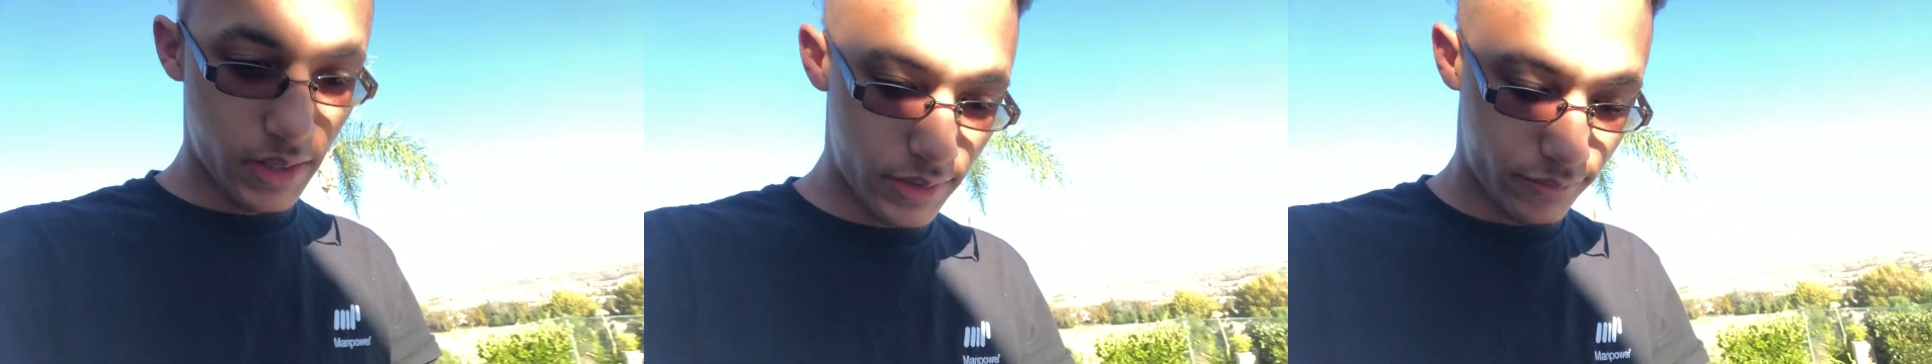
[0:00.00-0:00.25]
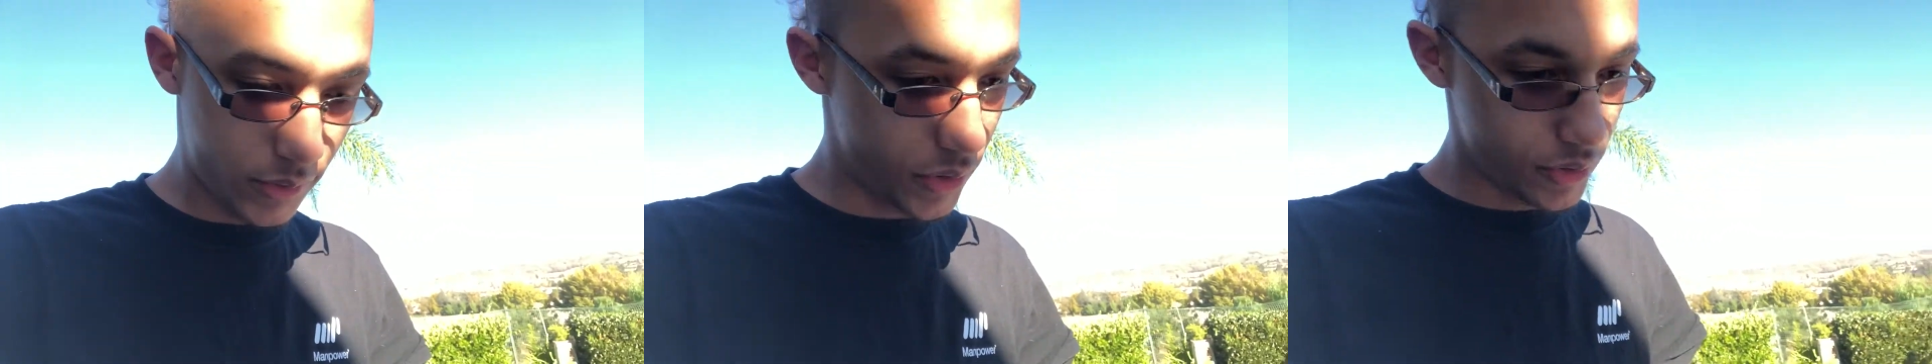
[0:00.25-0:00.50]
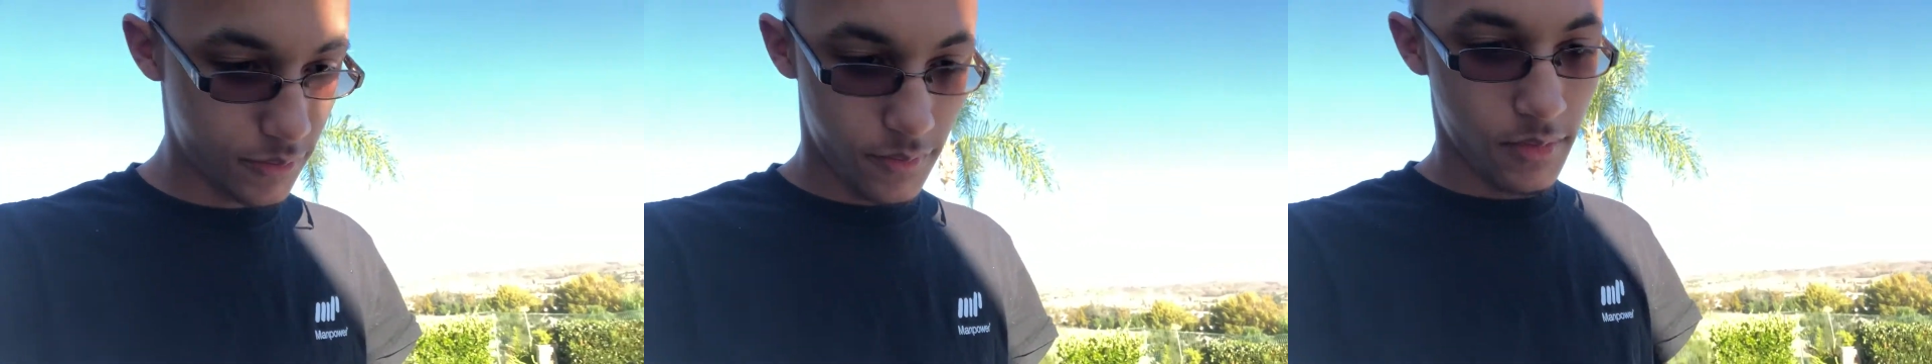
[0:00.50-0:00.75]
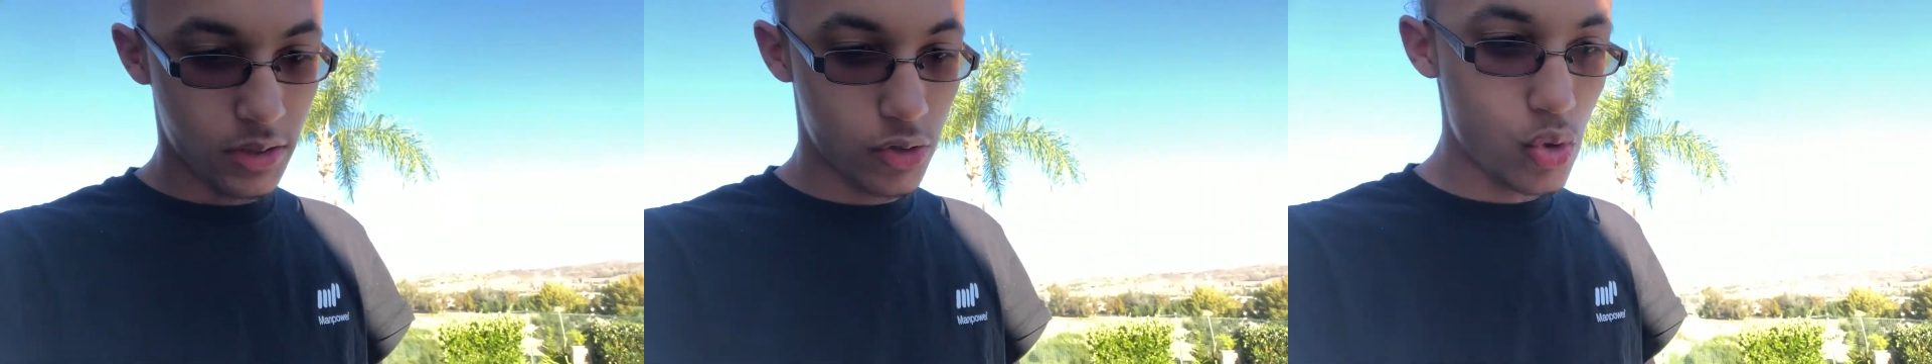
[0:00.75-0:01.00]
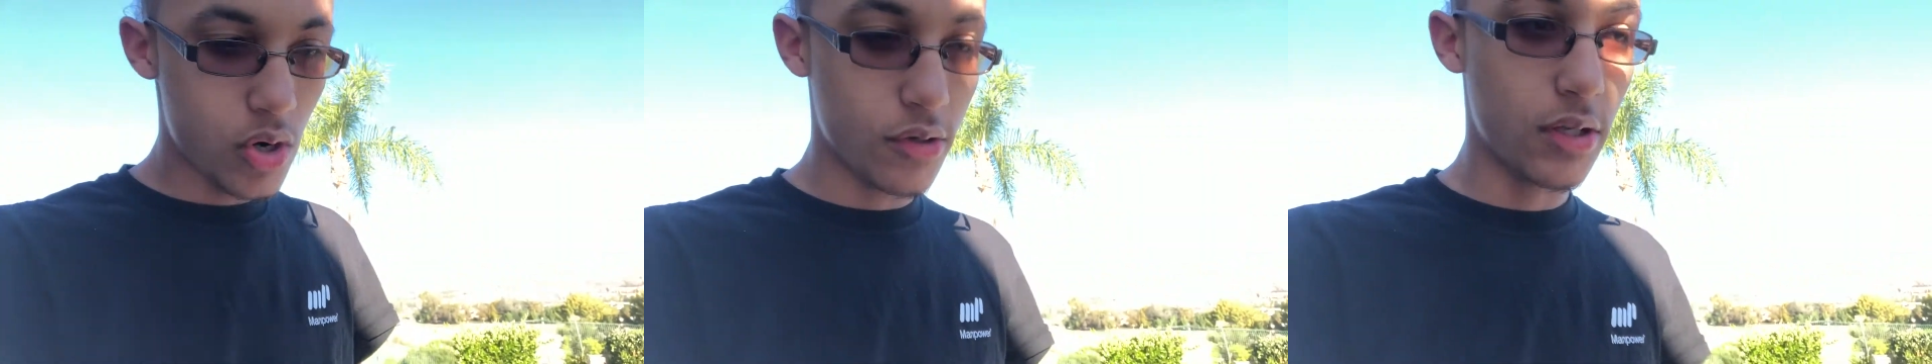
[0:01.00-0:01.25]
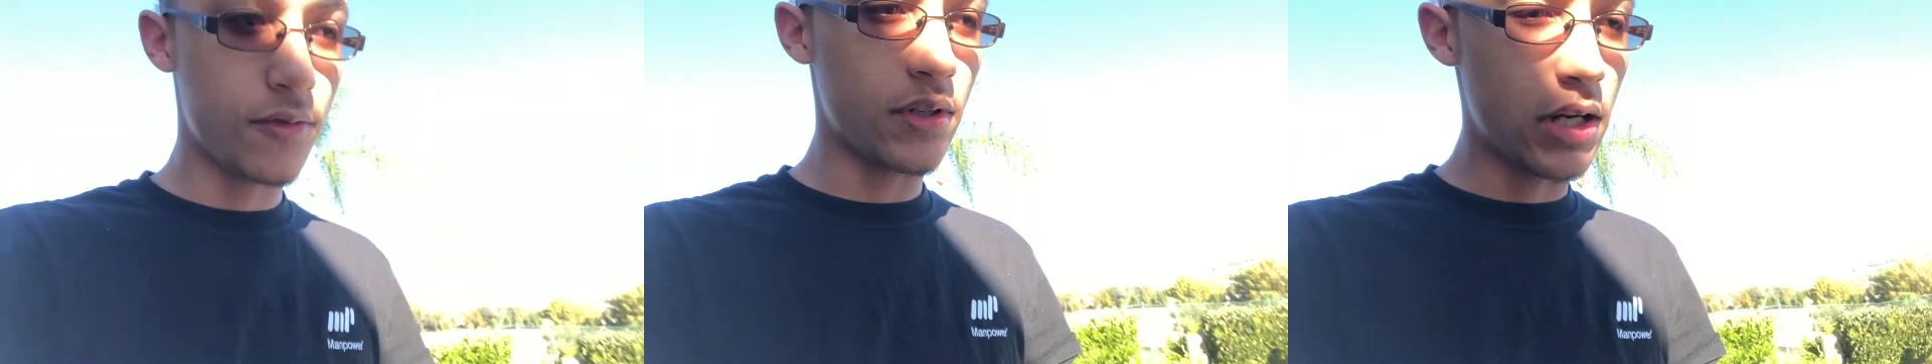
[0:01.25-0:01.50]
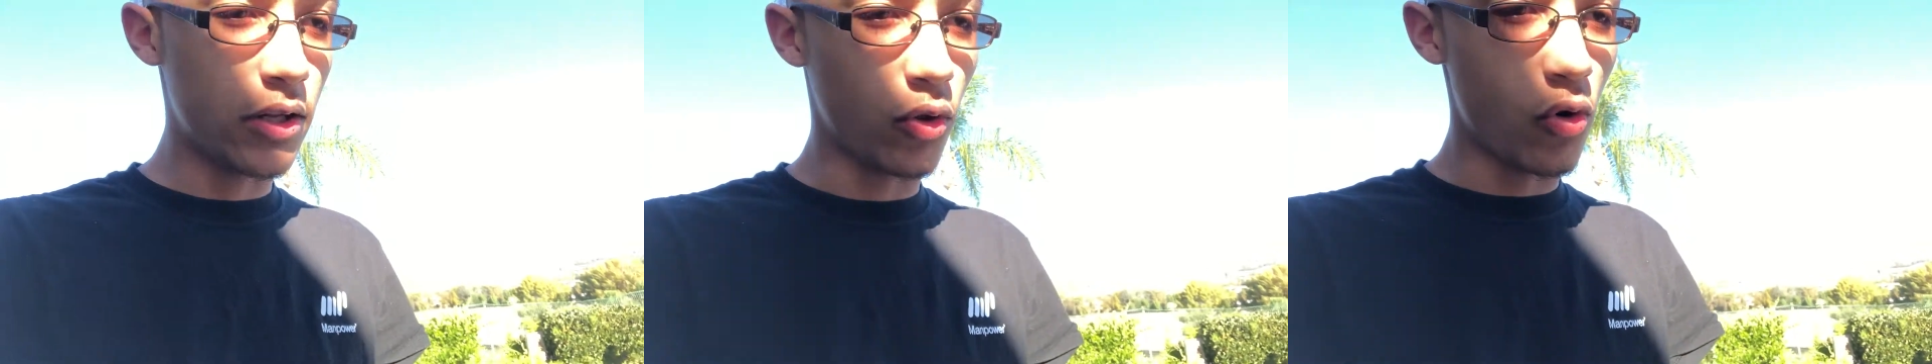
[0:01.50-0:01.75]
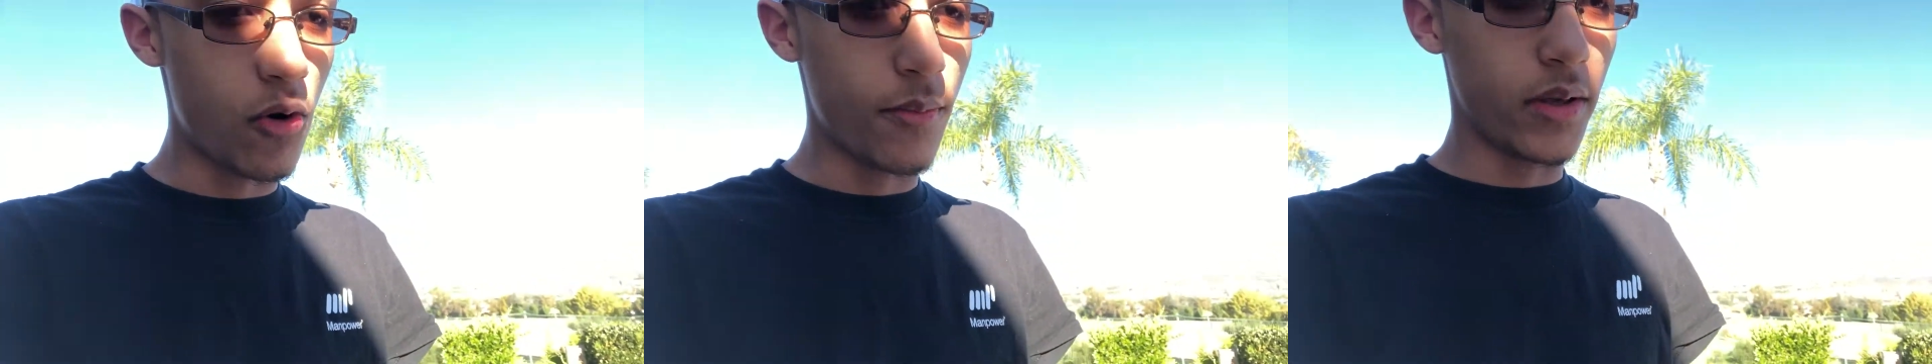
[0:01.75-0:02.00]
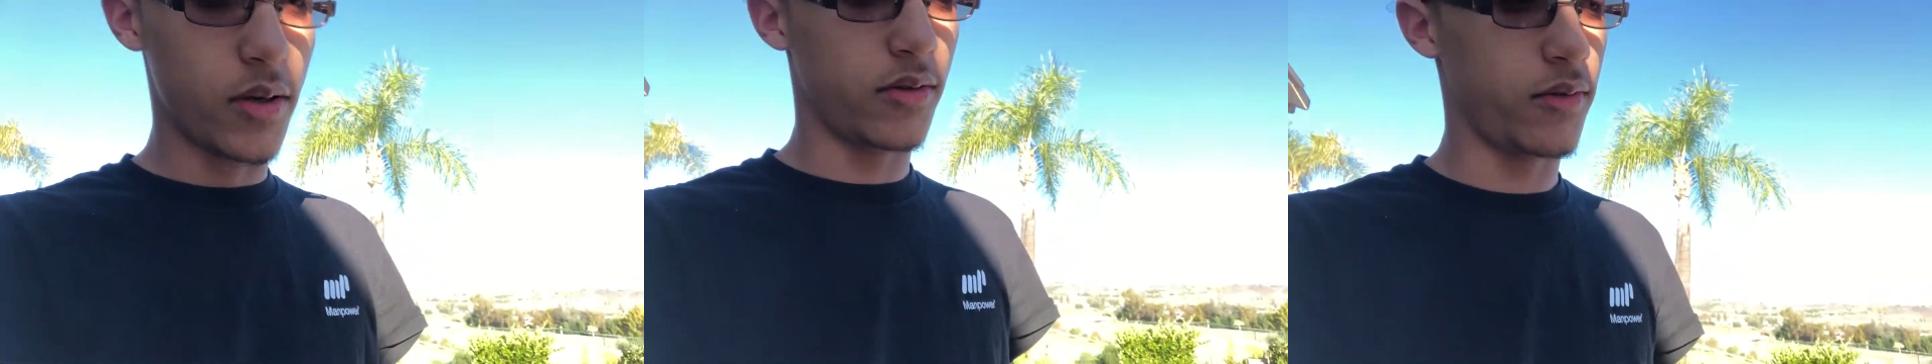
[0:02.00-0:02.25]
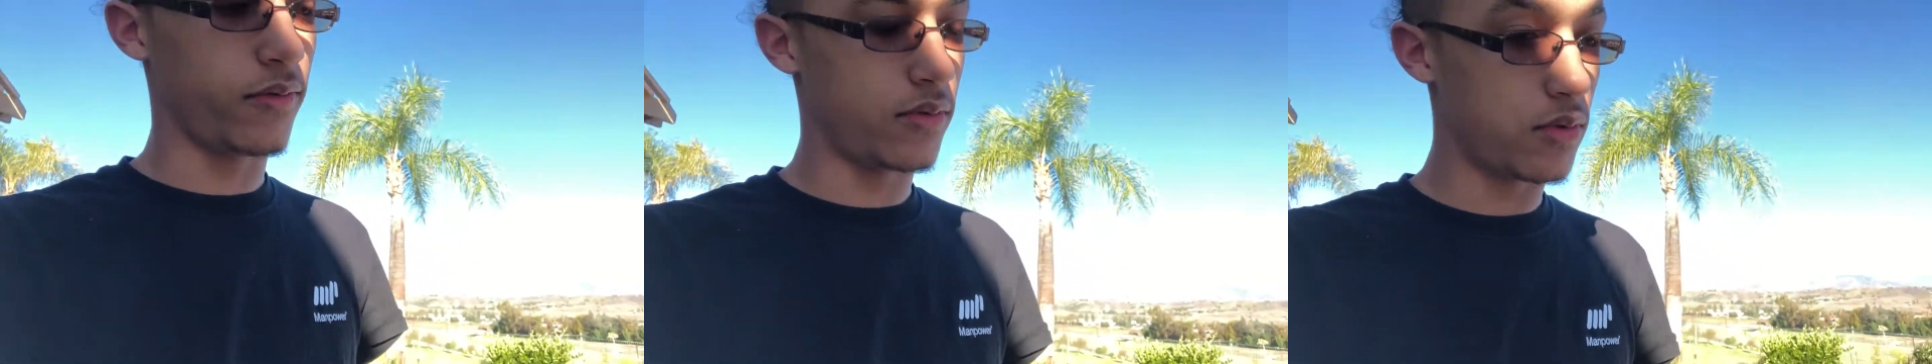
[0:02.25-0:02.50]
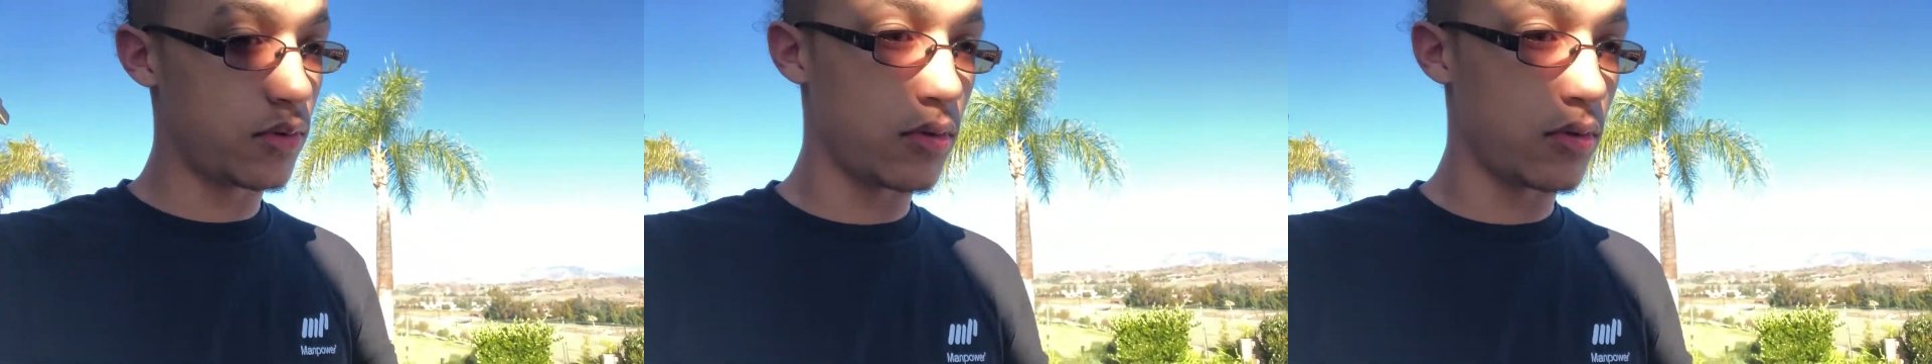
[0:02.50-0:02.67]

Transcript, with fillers: it, two-hour stuff is kind of throwing me off.